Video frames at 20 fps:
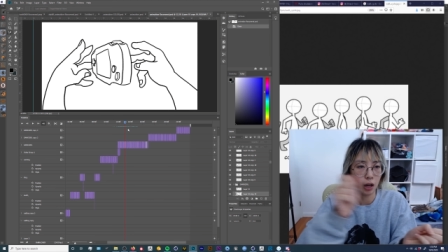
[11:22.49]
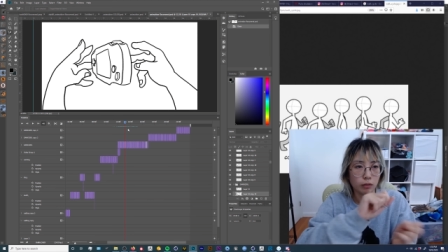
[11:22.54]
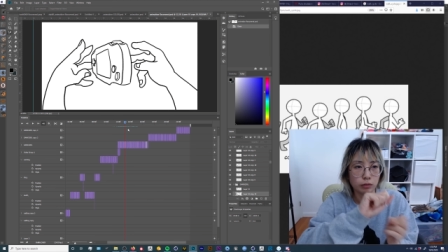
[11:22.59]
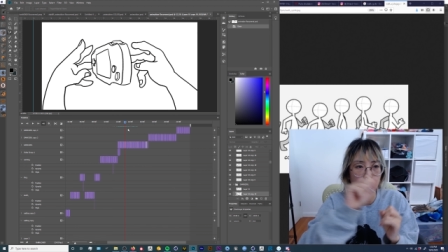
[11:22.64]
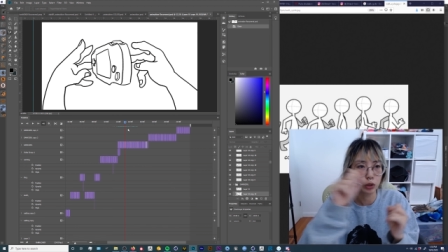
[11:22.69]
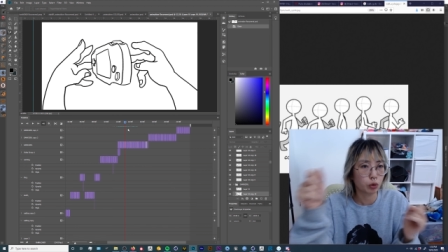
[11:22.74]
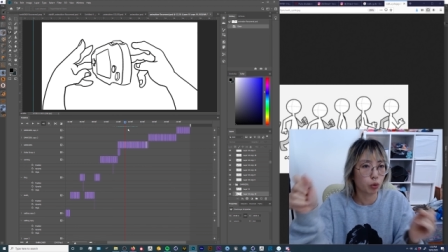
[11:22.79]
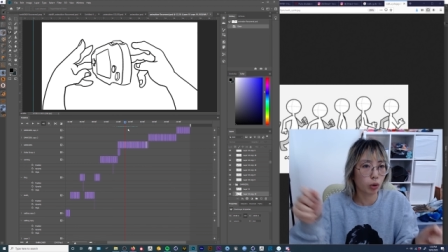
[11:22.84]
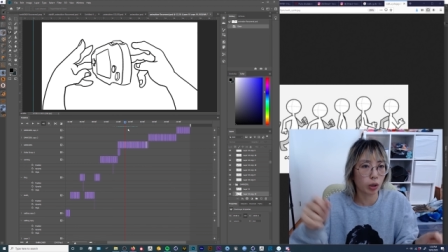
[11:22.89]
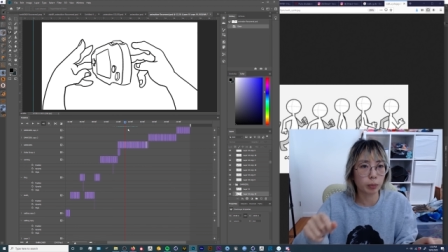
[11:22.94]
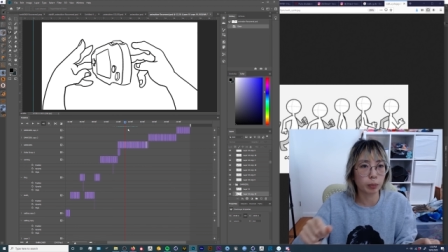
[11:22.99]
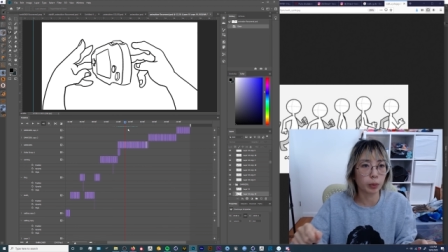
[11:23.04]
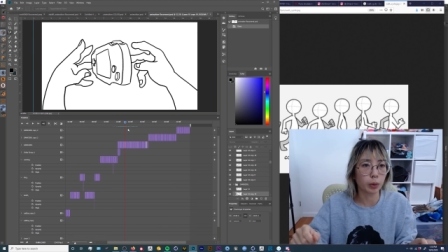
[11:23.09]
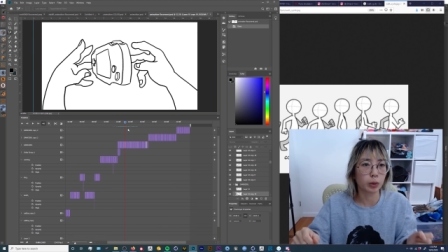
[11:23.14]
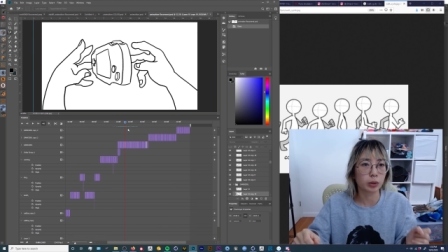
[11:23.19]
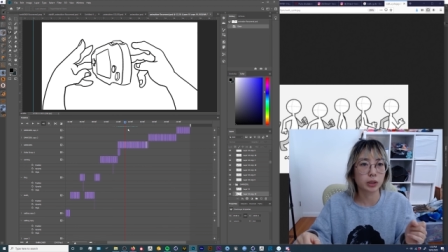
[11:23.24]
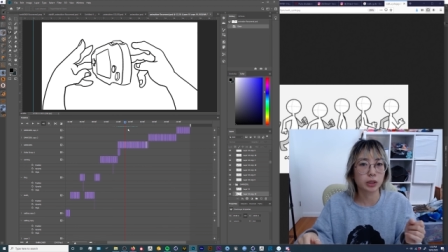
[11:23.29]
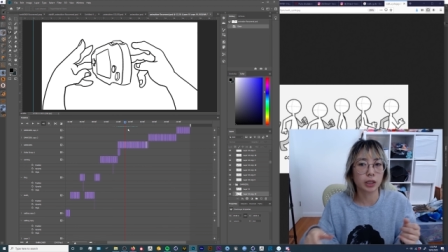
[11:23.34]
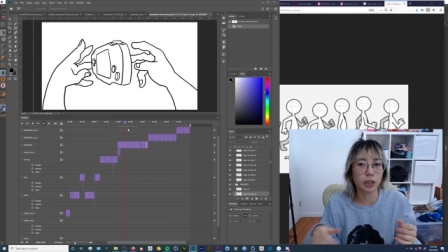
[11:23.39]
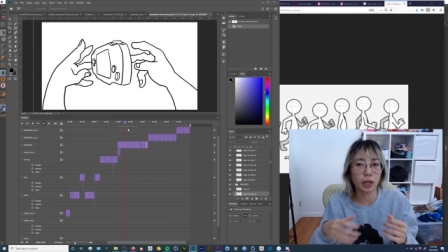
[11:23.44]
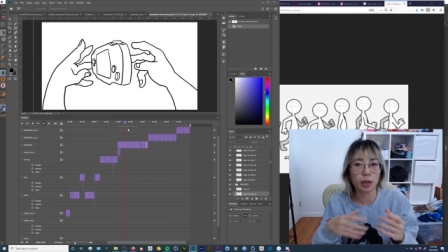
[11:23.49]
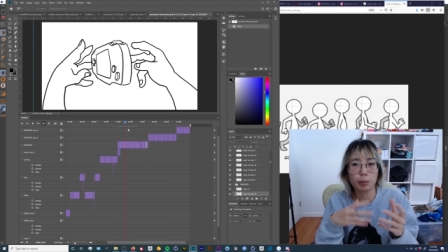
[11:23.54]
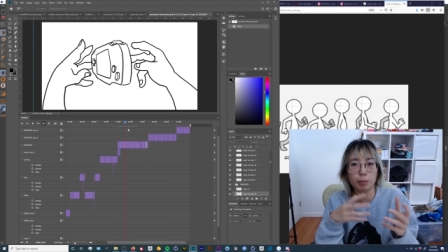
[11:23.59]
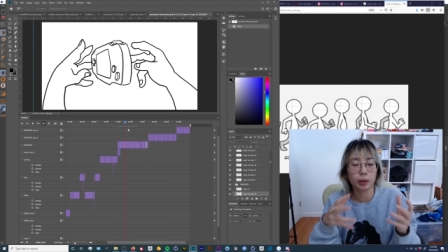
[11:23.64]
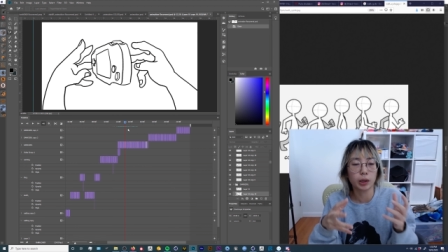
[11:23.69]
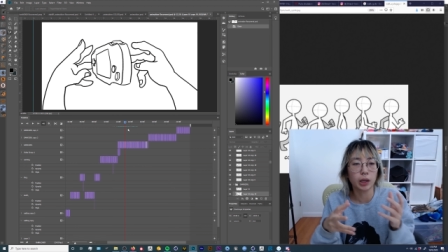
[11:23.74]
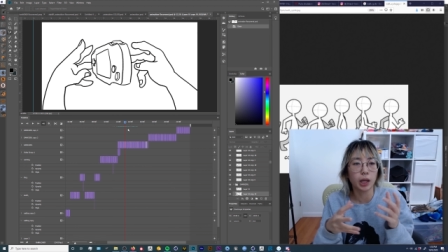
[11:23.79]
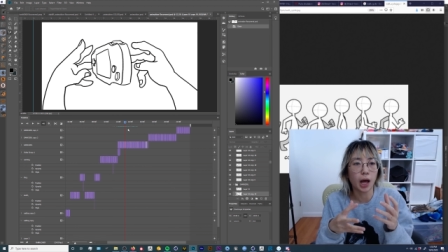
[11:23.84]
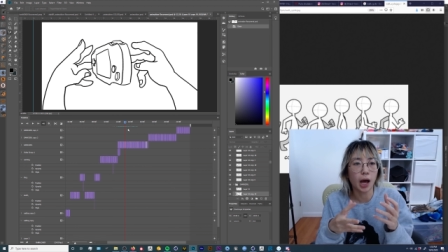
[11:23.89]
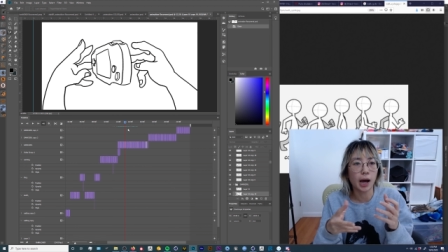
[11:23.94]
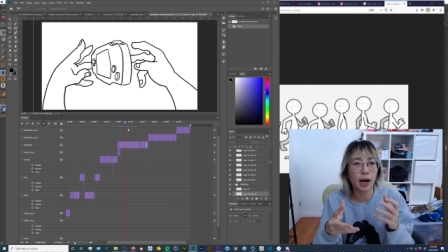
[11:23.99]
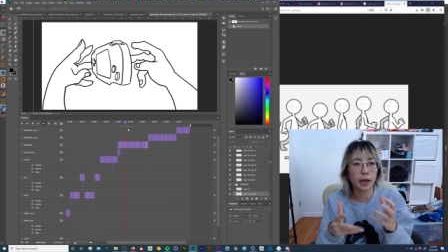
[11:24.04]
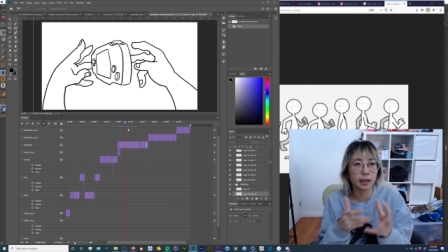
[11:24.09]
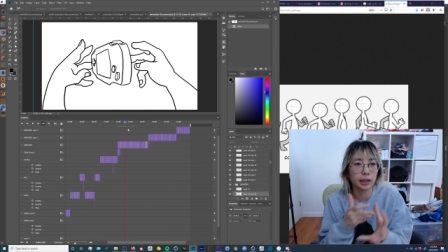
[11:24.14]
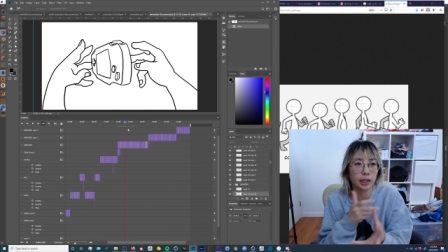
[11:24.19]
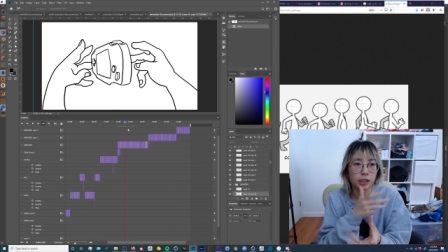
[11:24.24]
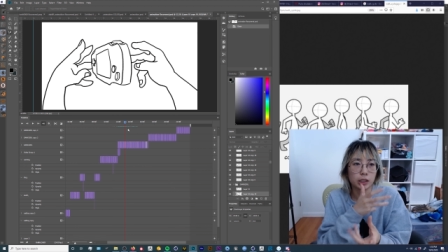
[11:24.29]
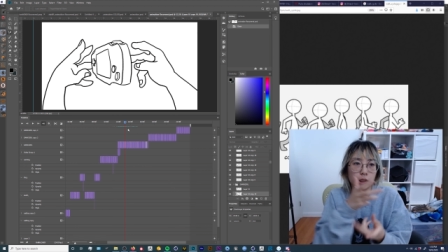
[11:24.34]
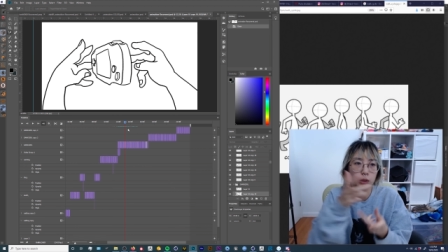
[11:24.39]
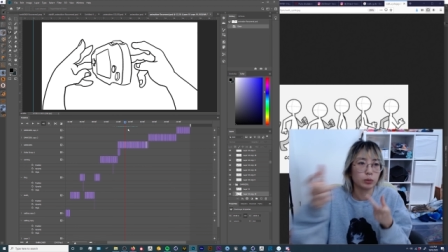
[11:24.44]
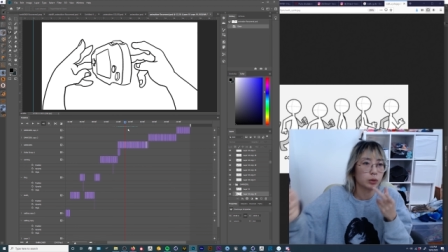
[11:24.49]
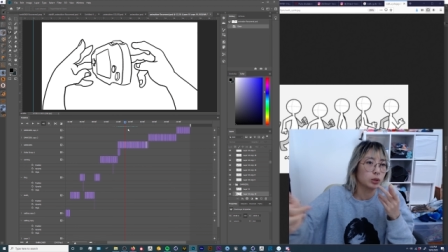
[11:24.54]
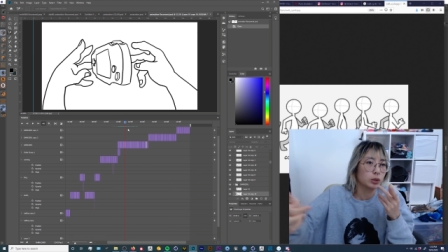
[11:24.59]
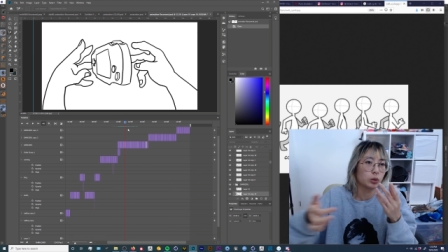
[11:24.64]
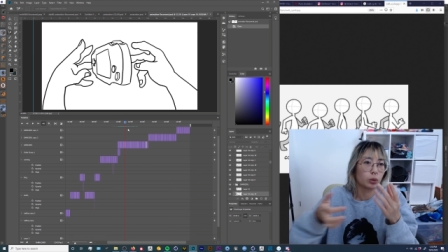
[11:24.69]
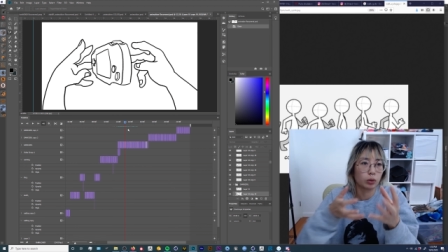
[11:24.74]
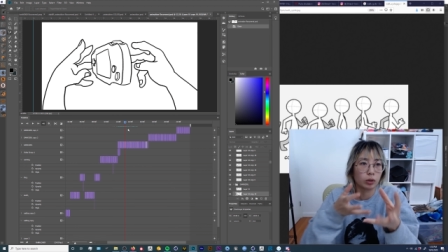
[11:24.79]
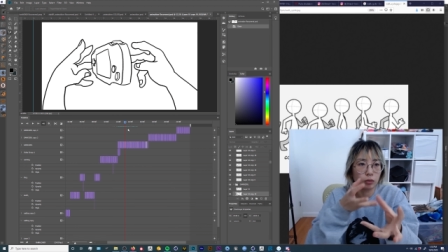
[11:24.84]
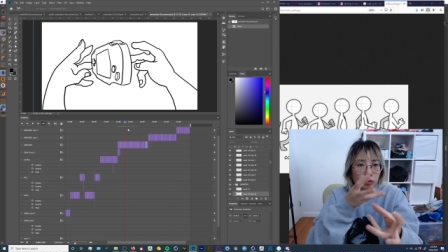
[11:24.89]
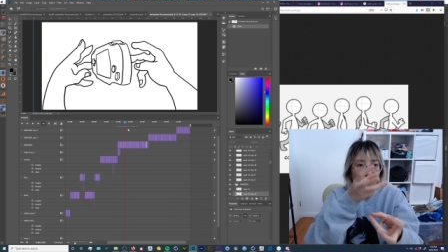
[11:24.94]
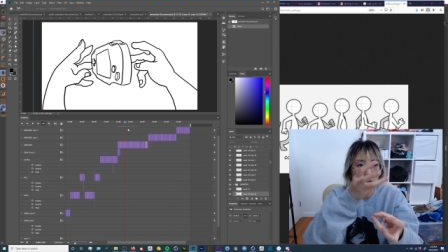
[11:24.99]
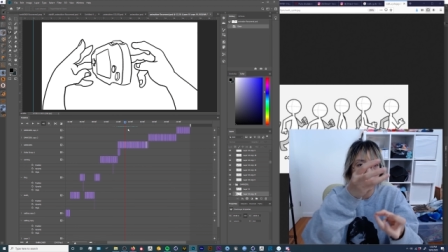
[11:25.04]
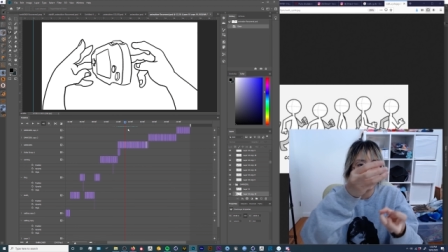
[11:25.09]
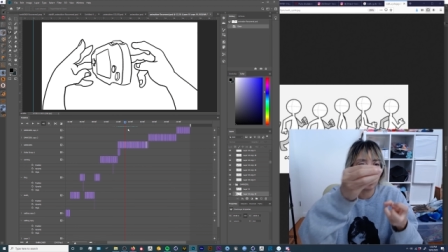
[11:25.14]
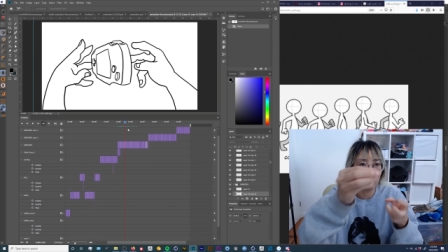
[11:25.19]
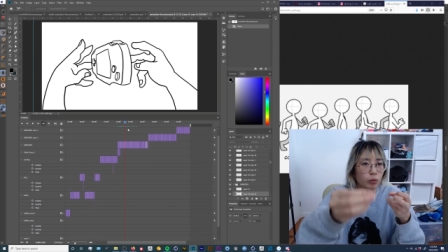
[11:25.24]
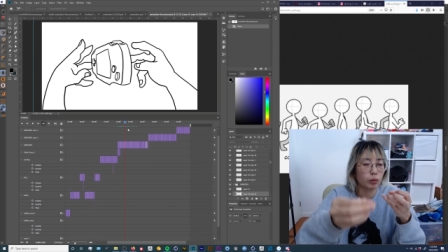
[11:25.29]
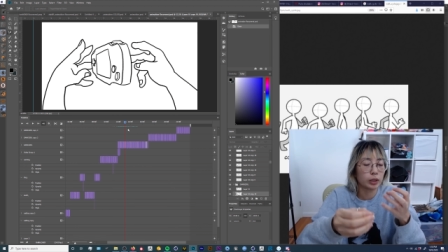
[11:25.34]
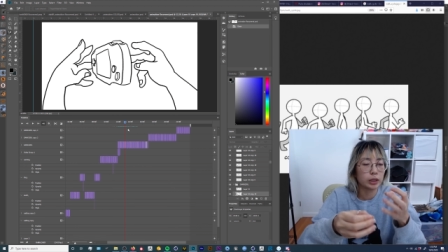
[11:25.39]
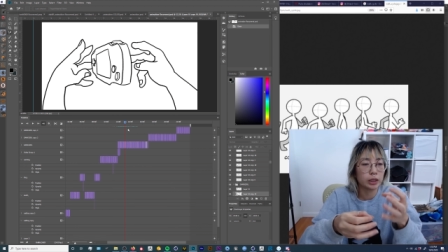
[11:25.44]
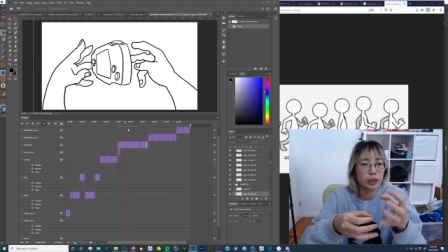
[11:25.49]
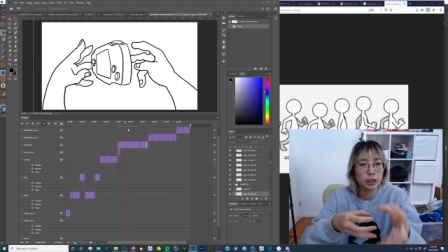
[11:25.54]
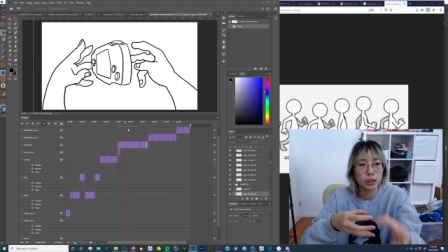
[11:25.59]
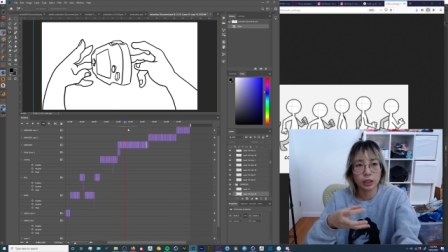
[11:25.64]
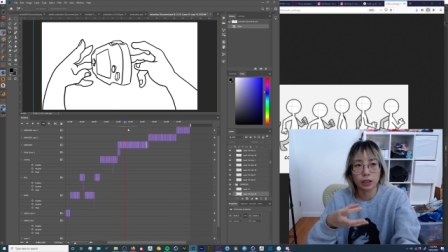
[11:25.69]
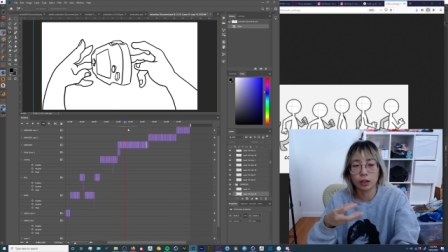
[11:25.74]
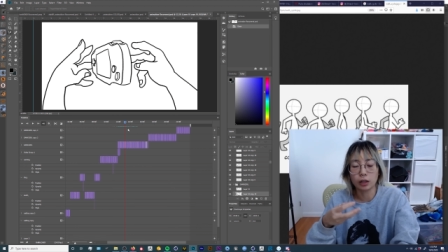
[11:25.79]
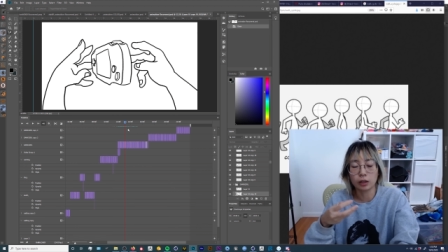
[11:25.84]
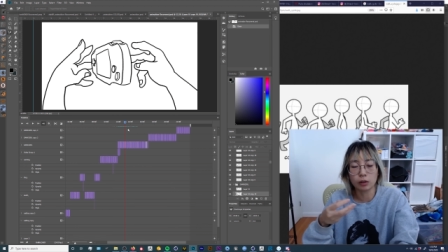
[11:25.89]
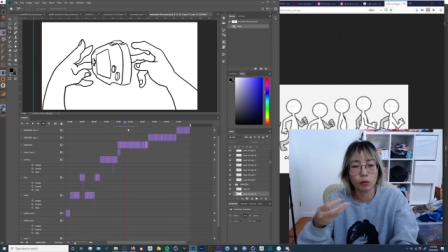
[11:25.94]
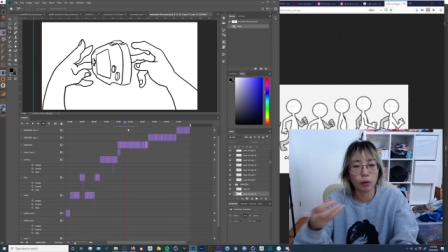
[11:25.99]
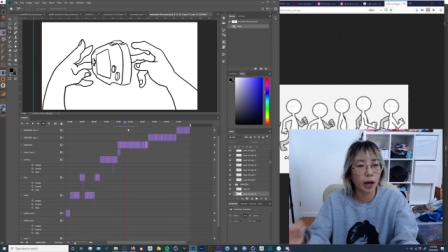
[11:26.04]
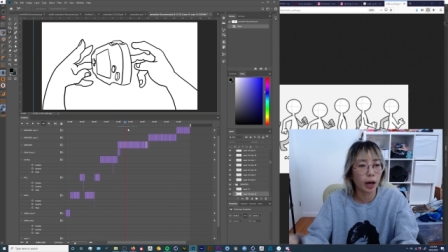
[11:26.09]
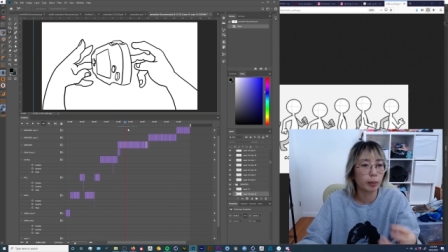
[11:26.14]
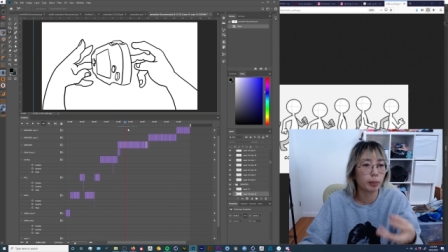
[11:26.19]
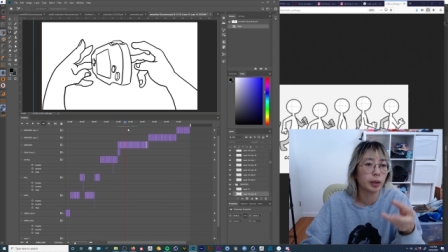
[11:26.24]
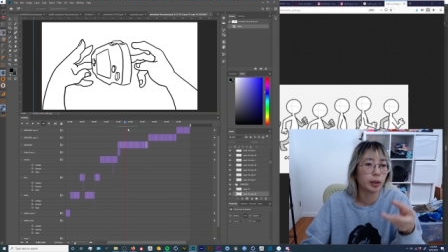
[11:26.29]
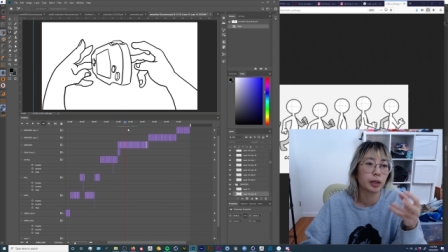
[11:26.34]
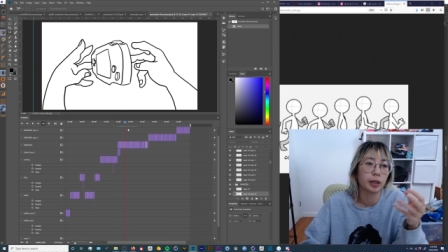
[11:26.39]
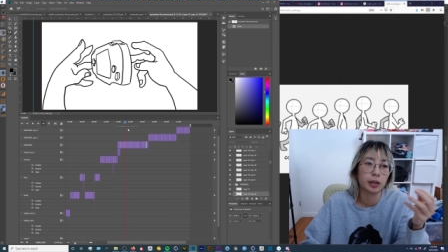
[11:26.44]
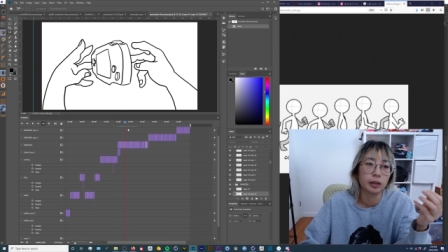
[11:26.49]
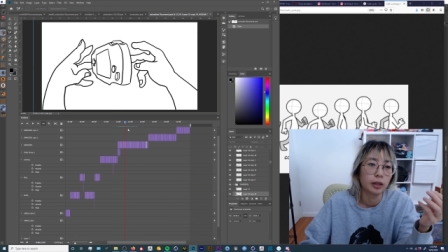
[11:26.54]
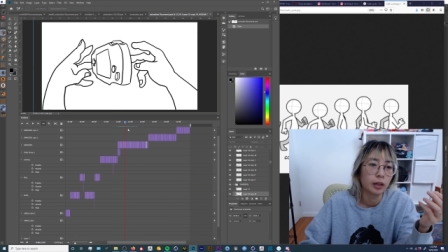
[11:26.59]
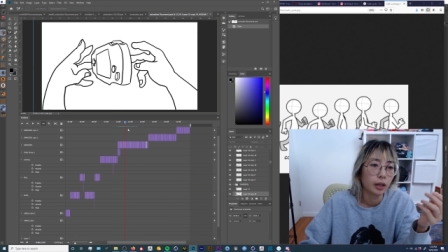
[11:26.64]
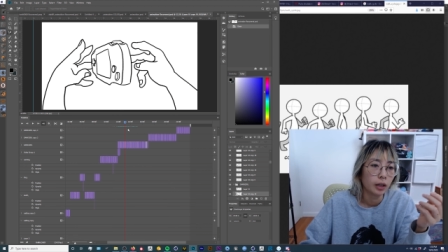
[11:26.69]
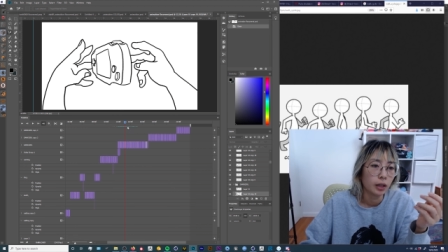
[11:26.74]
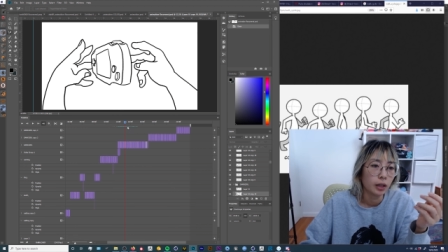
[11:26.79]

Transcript: scribble to imply that she was sort of like reaching and grabbing,